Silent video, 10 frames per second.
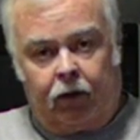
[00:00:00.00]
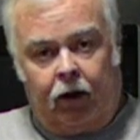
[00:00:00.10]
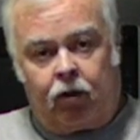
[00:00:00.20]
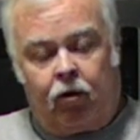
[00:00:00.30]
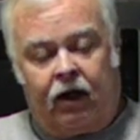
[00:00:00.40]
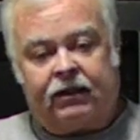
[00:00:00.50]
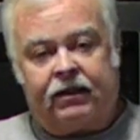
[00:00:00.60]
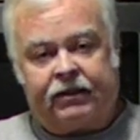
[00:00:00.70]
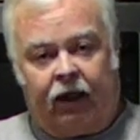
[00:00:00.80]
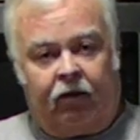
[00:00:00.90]
across
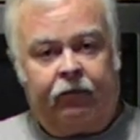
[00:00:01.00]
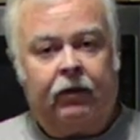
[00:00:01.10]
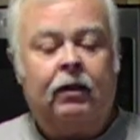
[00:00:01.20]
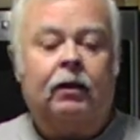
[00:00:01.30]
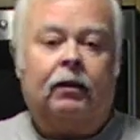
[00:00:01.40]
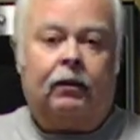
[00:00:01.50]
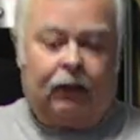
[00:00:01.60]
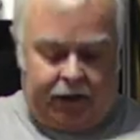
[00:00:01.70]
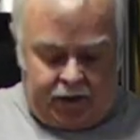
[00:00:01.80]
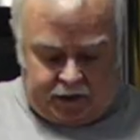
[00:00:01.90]
itself.
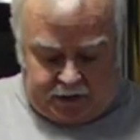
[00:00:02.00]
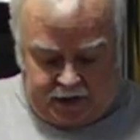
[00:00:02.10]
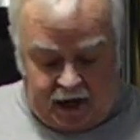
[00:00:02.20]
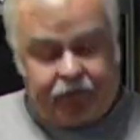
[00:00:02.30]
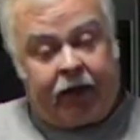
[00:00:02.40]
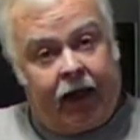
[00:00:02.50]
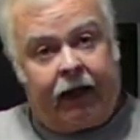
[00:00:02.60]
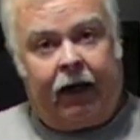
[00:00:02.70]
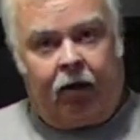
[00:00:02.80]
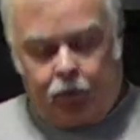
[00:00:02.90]
I cut it in half again,
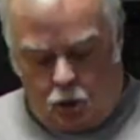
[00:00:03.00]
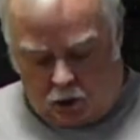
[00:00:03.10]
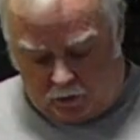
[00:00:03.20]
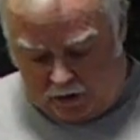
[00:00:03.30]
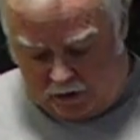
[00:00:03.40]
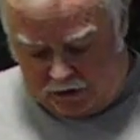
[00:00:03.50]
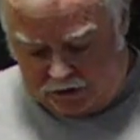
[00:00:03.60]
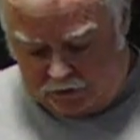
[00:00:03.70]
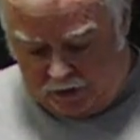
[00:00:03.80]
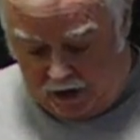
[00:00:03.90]
and now I'm quartering
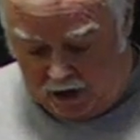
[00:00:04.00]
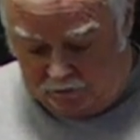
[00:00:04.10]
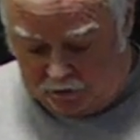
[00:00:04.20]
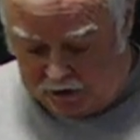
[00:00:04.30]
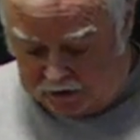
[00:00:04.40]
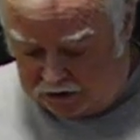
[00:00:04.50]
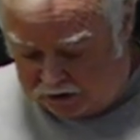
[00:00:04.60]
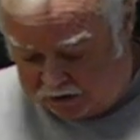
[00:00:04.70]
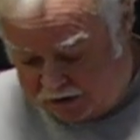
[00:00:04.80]
each half because this